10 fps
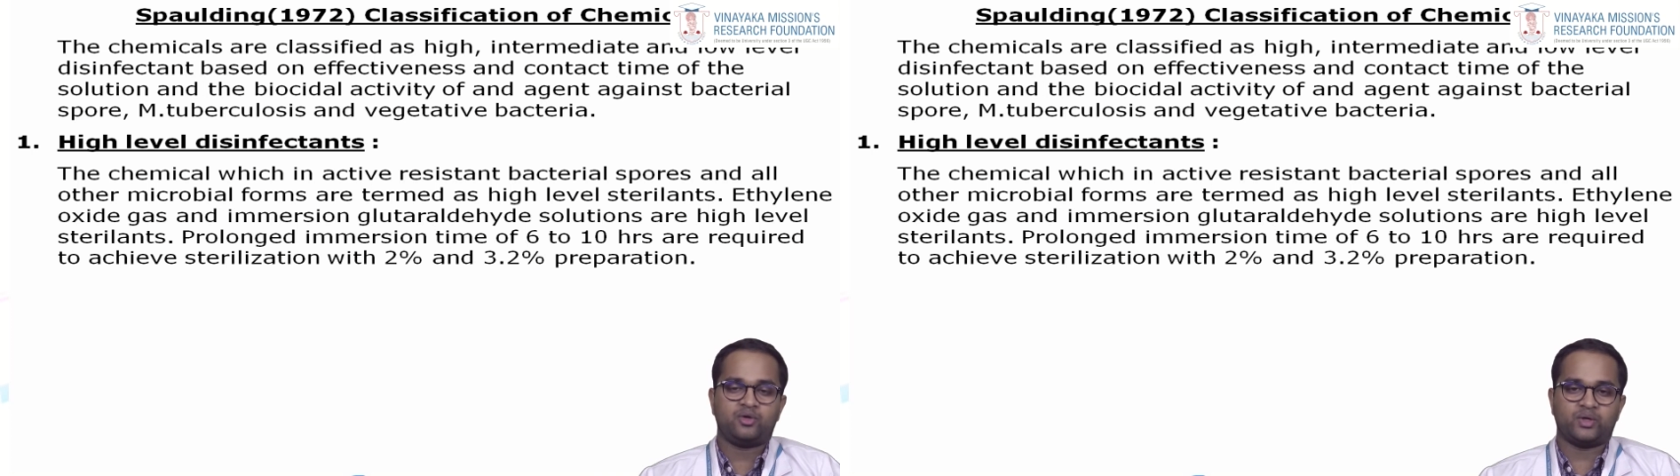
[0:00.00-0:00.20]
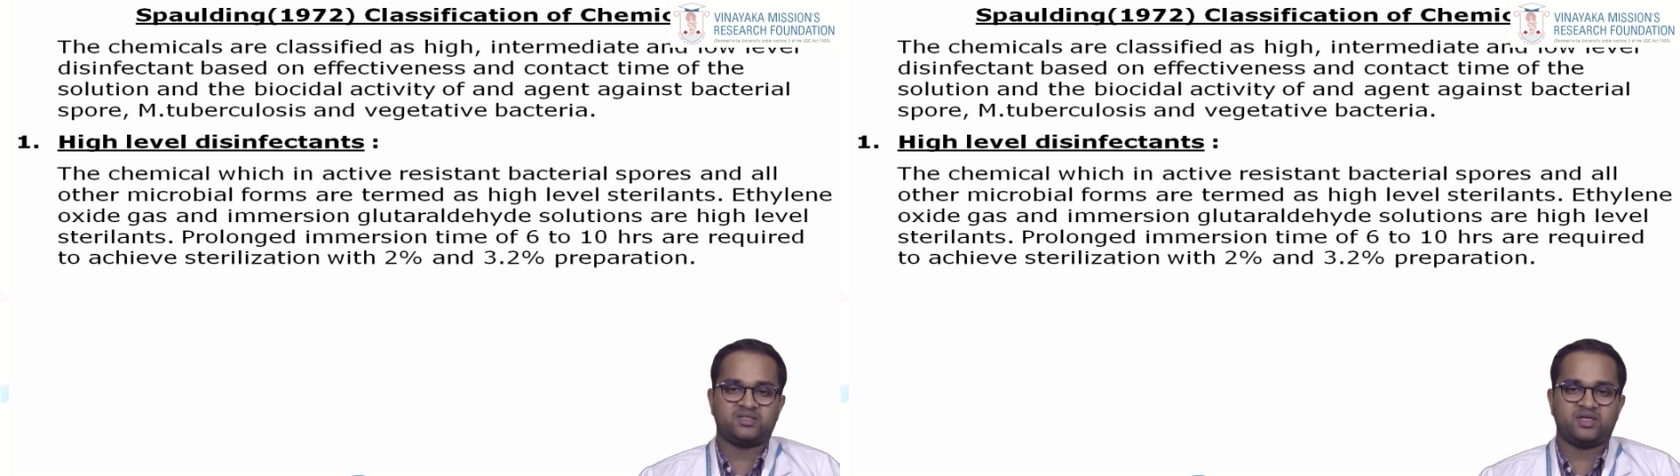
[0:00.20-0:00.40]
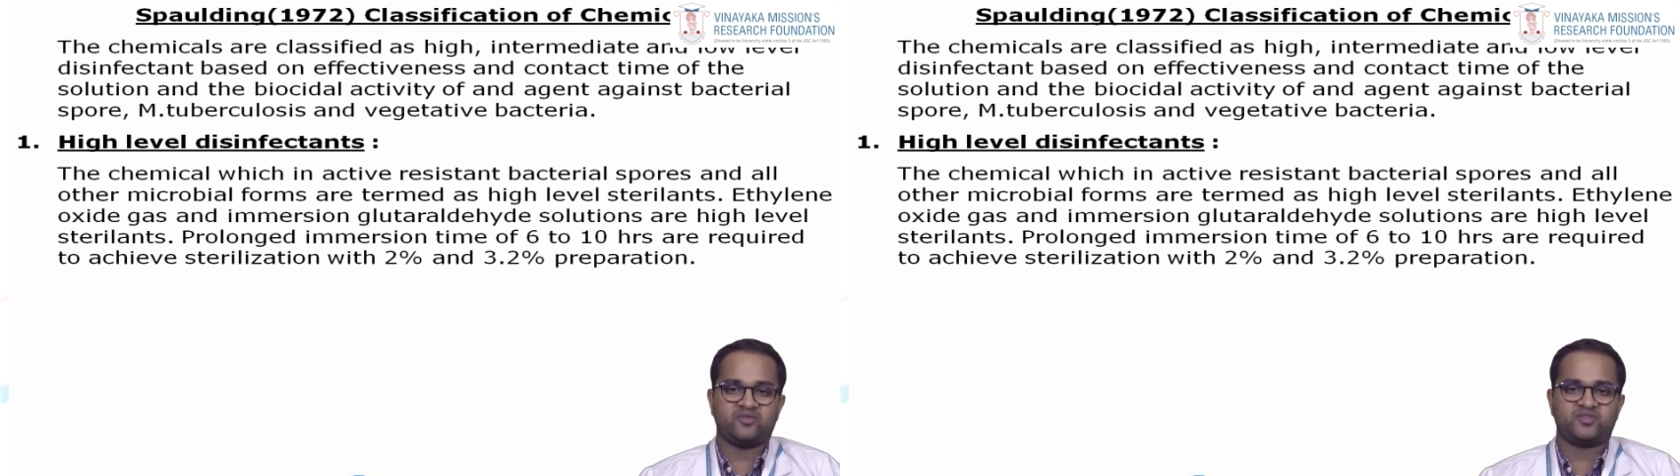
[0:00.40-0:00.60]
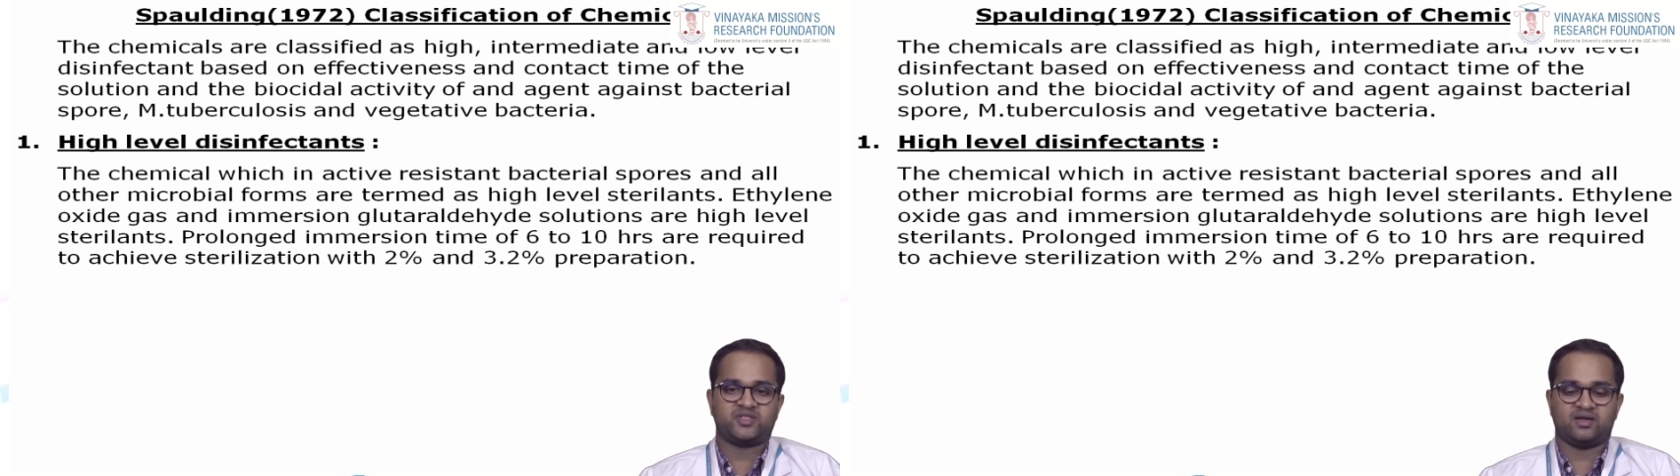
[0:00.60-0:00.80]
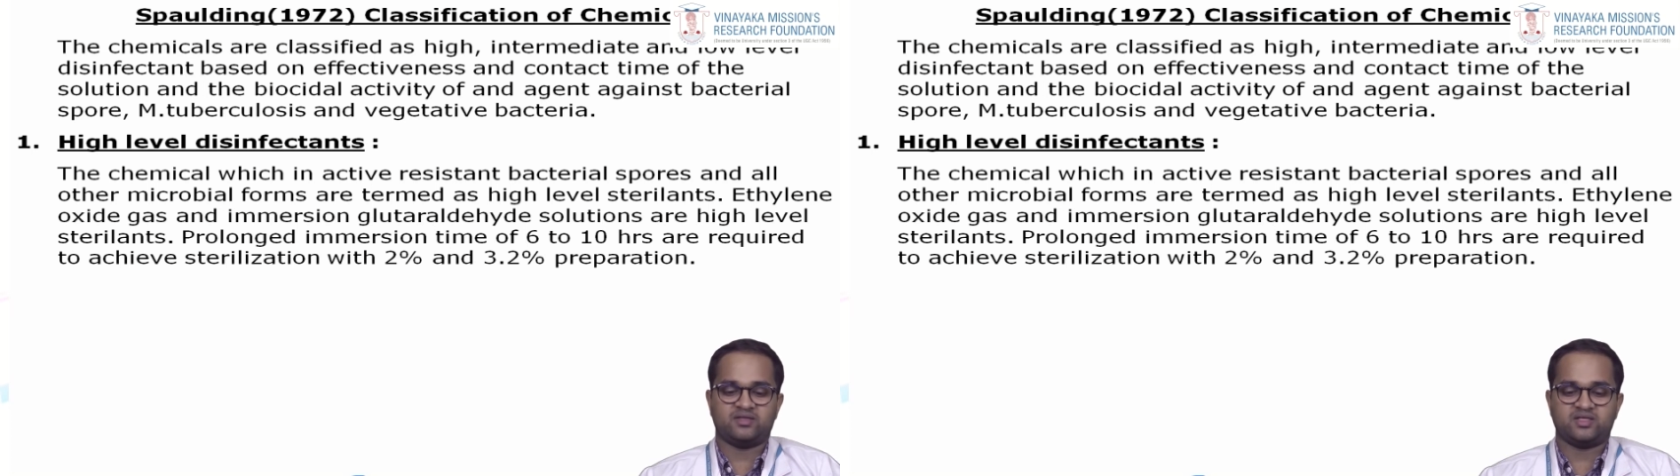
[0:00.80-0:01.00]
to achieve
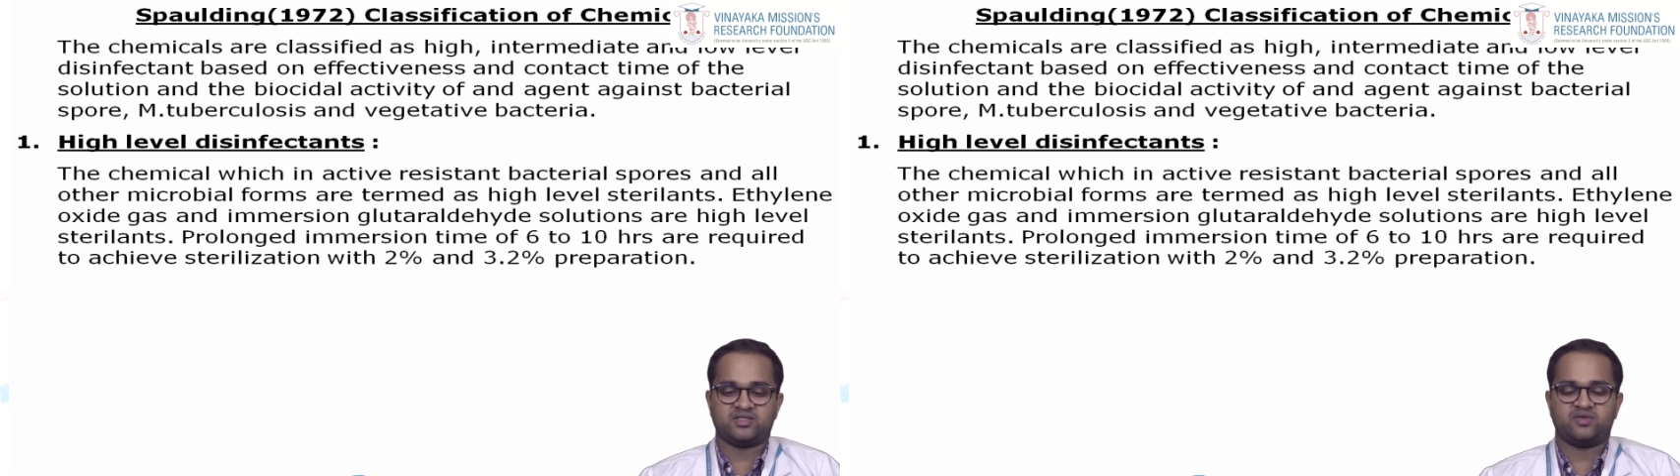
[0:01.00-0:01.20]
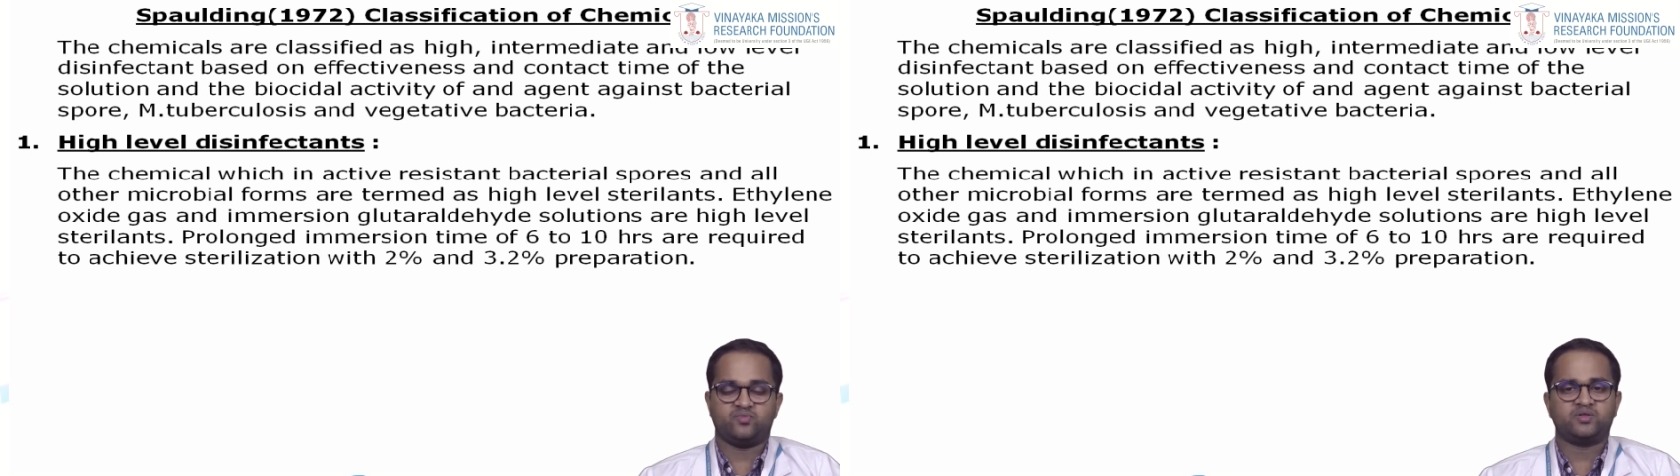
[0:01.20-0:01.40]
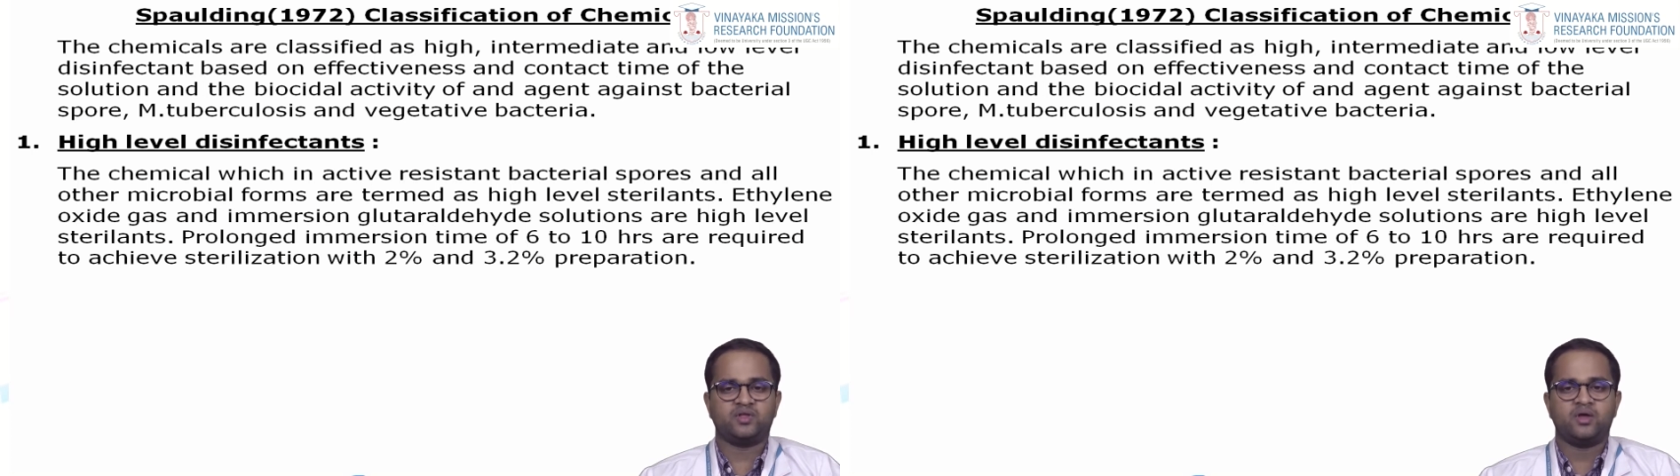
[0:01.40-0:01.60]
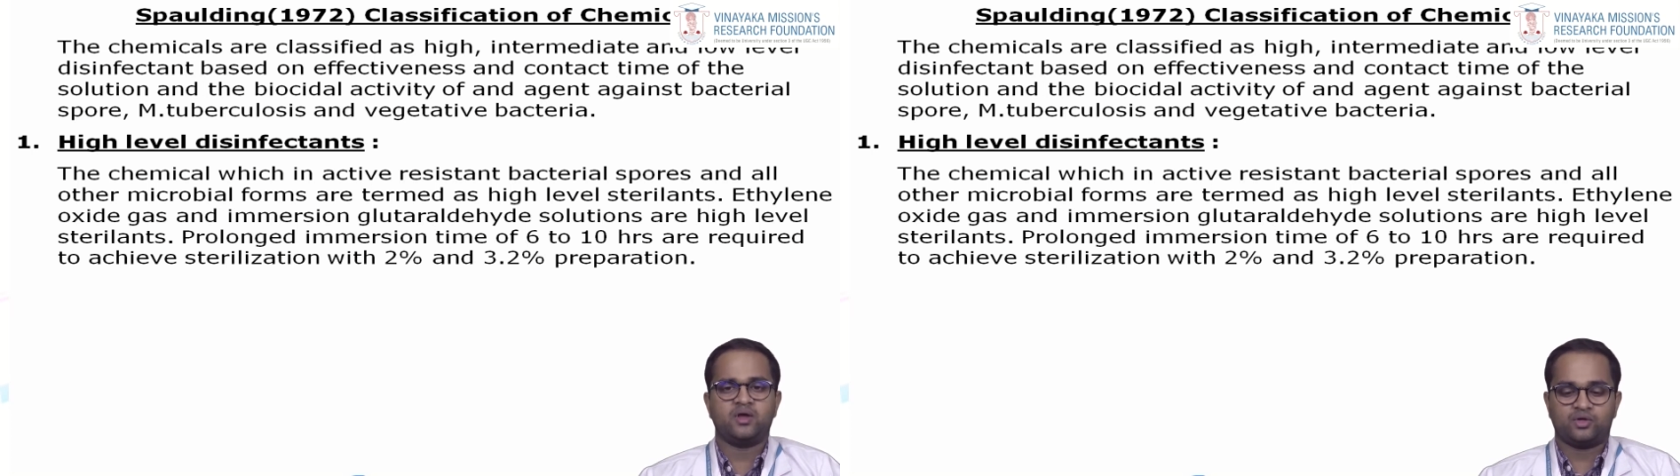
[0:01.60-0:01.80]
sterilization with